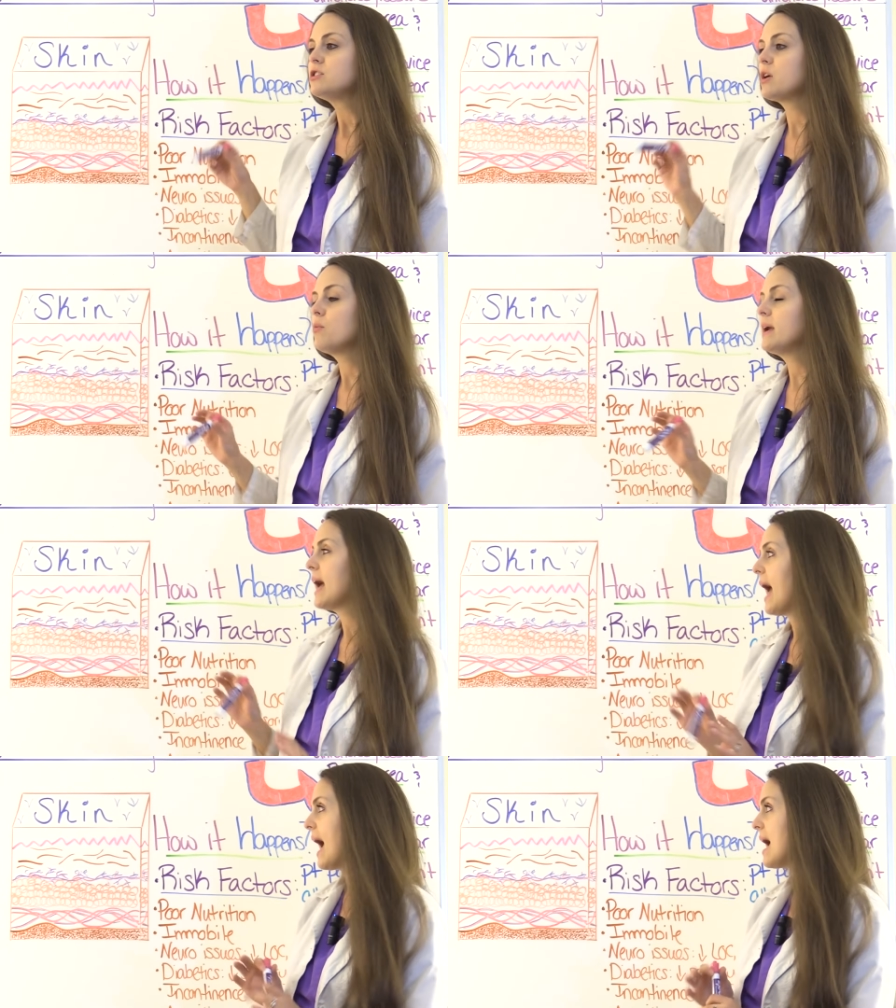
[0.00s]
So
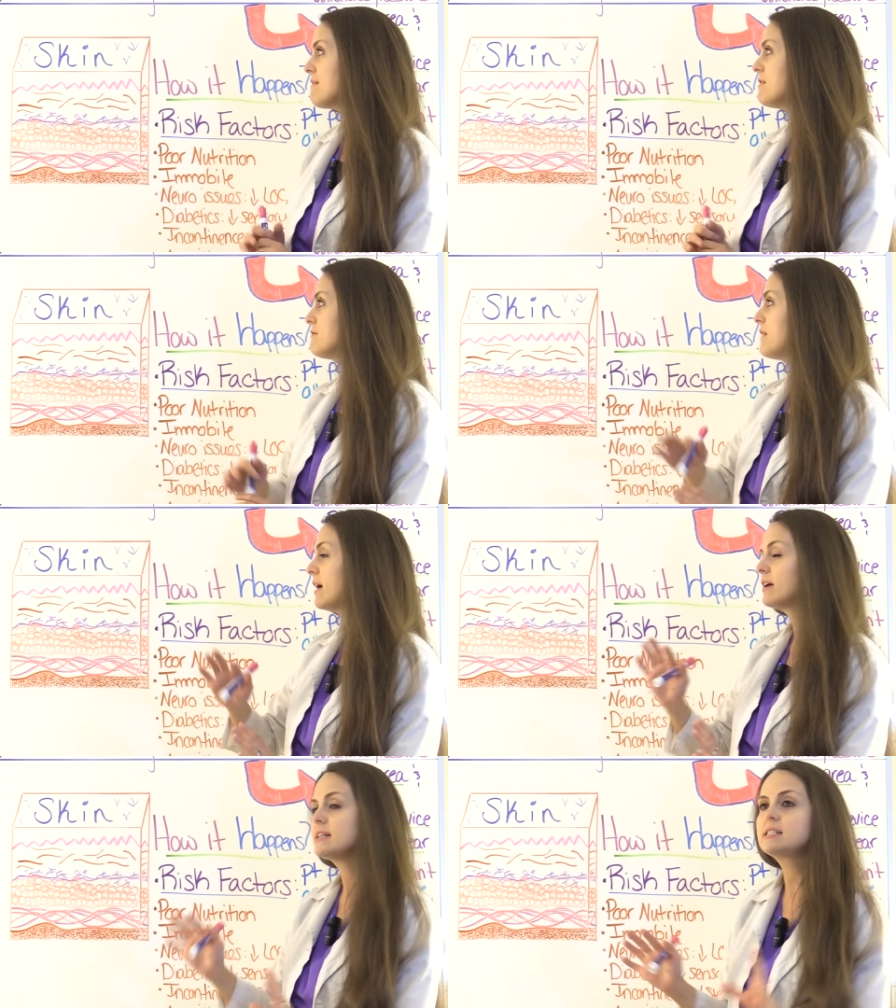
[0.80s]
we have
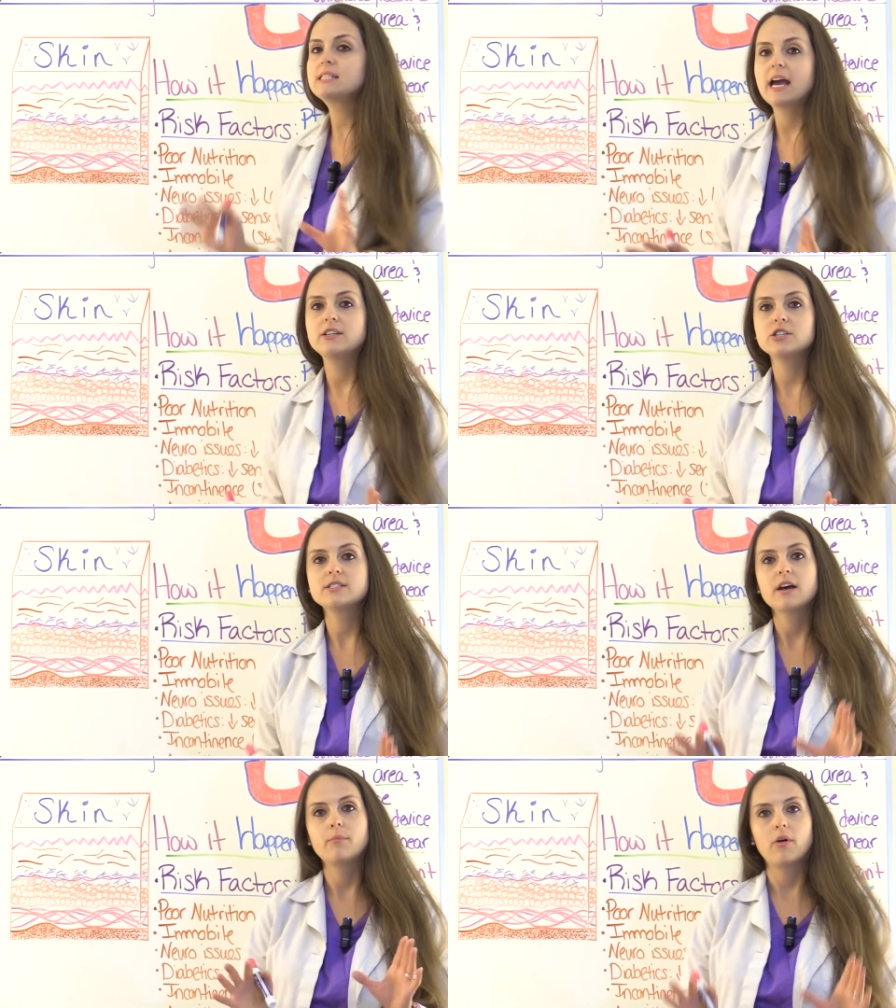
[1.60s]
various
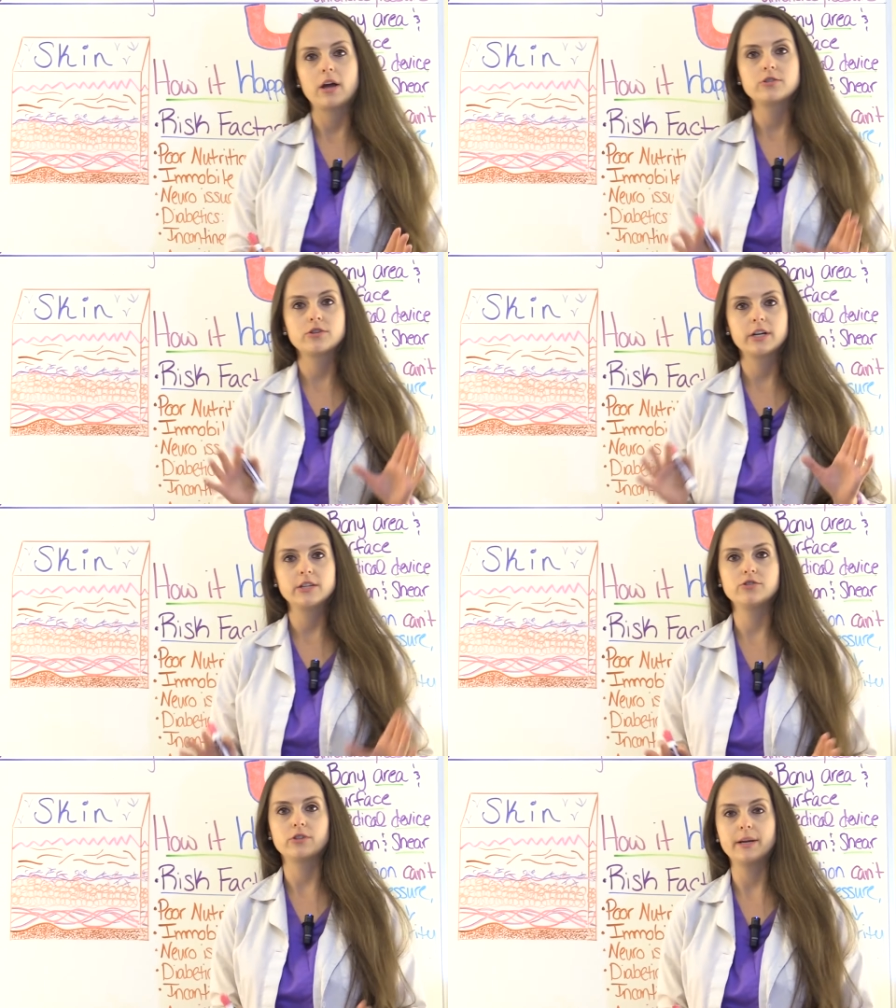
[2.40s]
stages of pressure
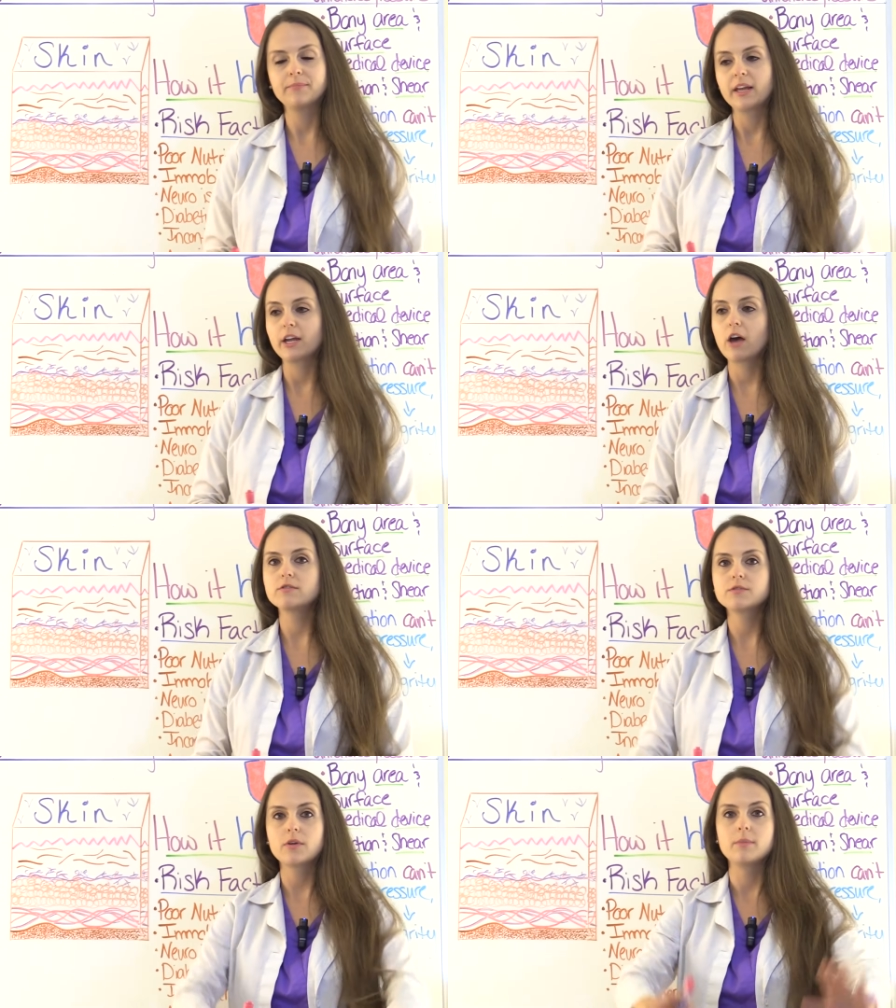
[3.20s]
injury. It
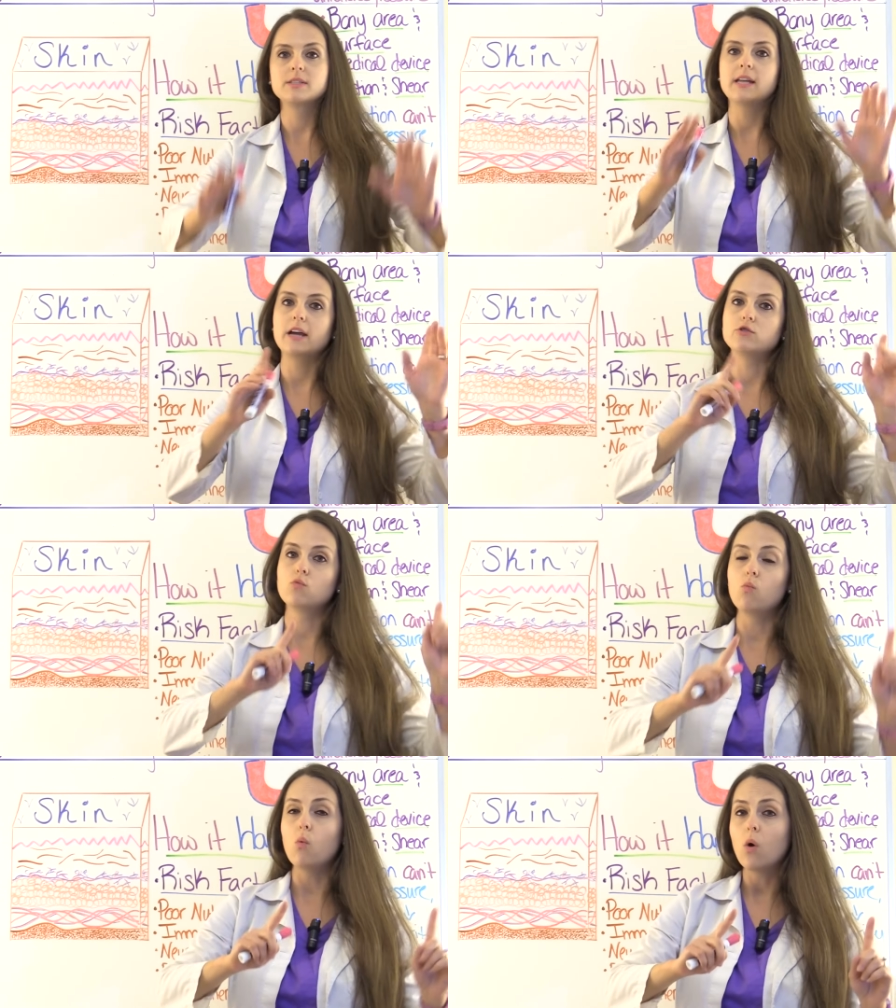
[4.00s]
goes from
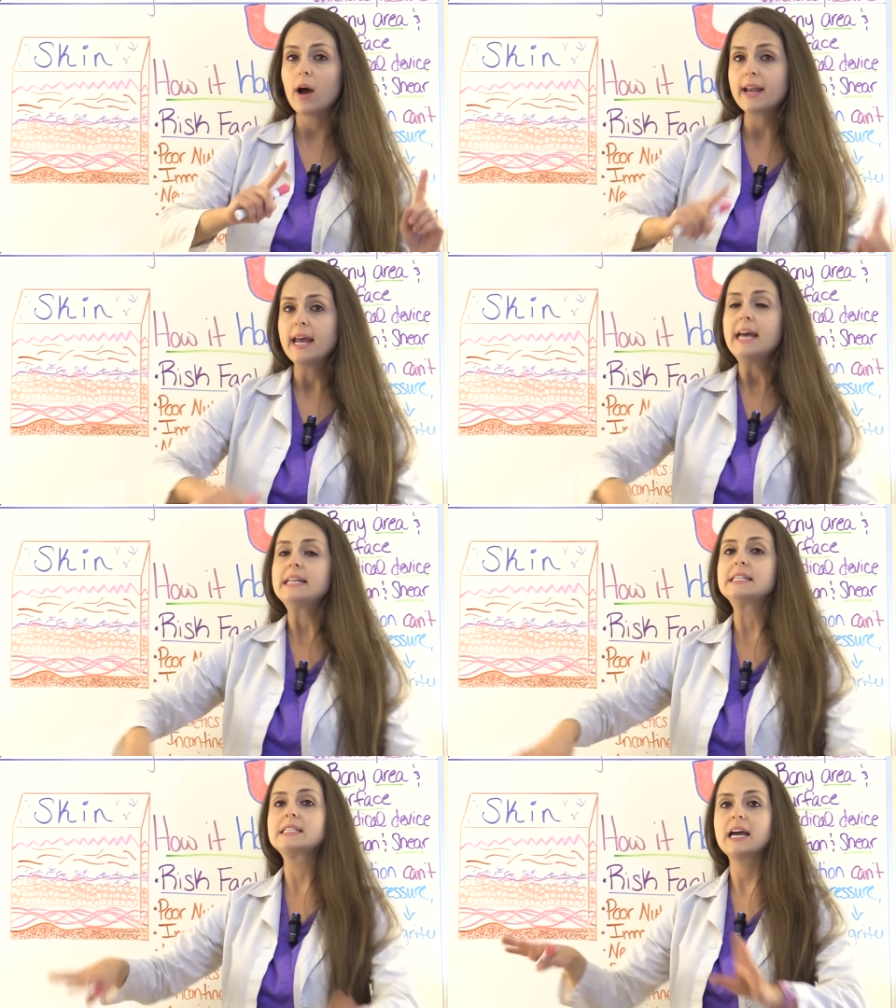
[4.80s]
stage one
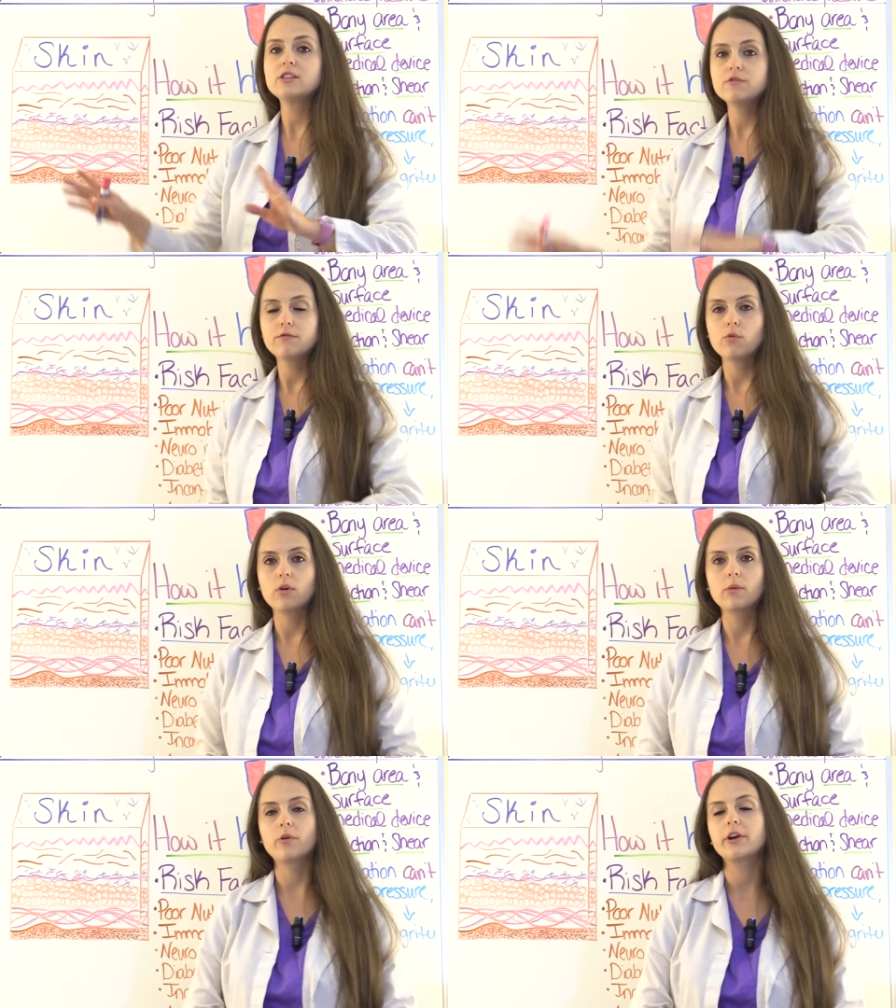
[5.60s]
to stage
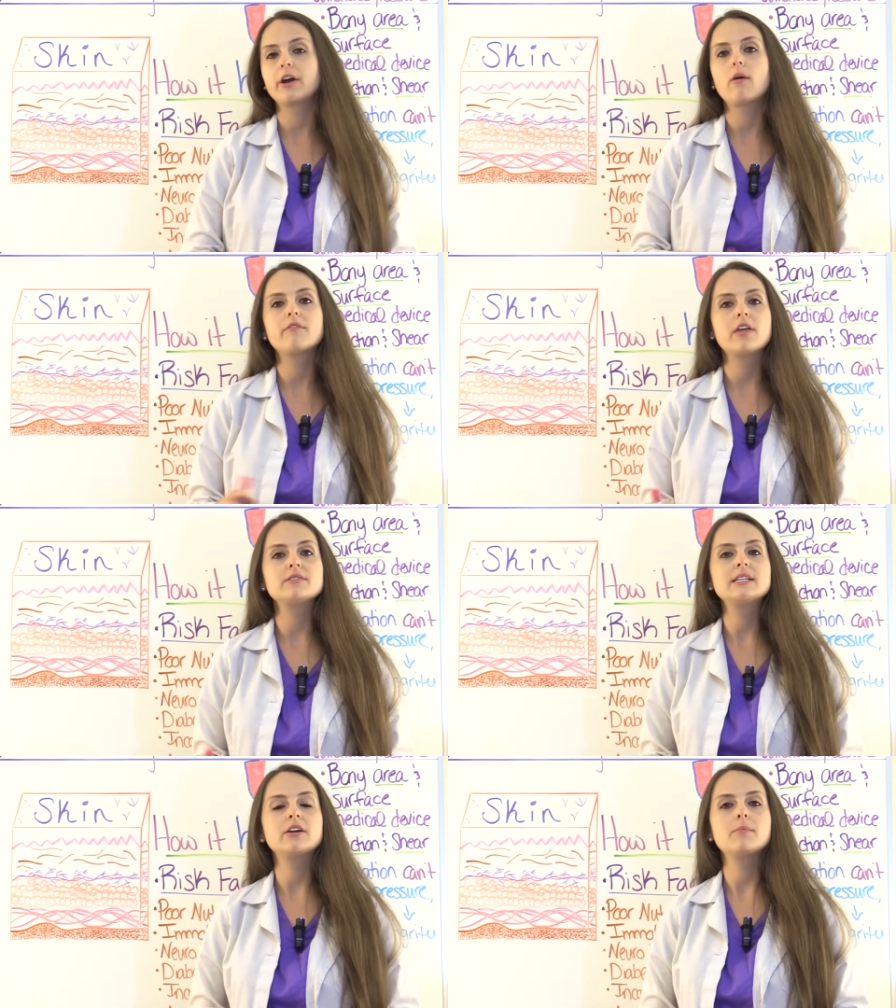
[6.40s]
four, and we're gonna go over
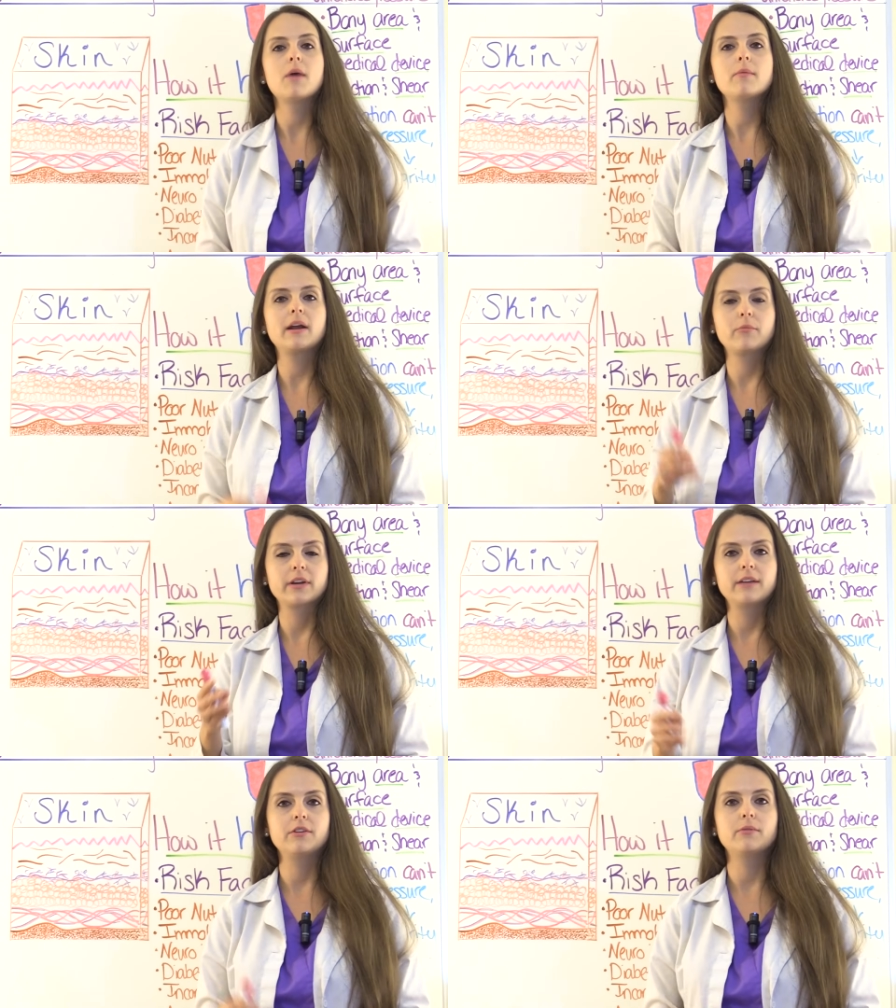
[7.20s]
those here in a moment. I'm
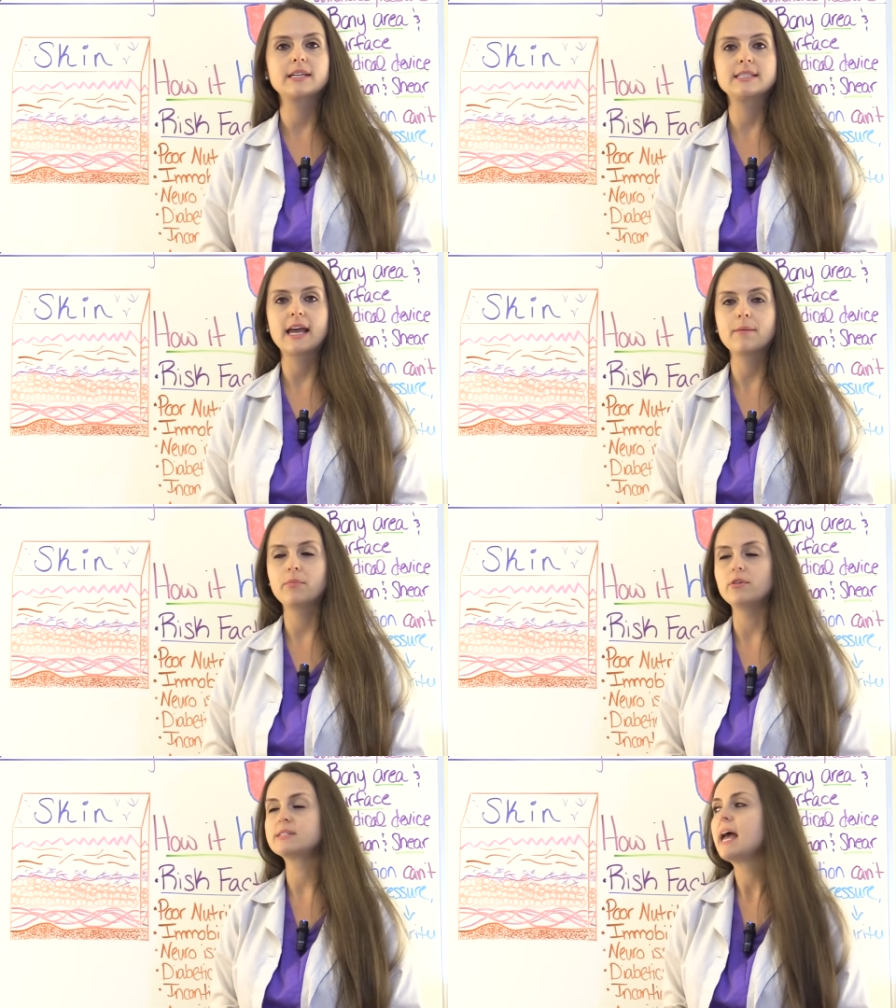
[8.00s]
gonna give you
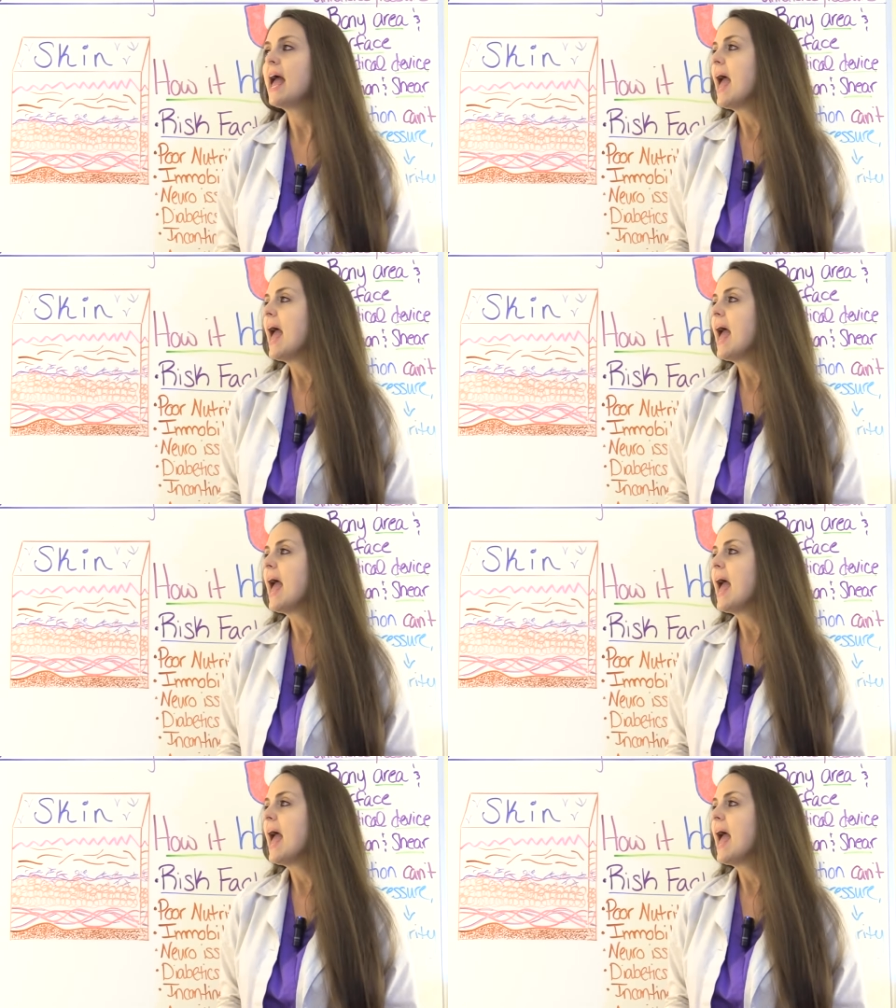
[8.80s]
examples.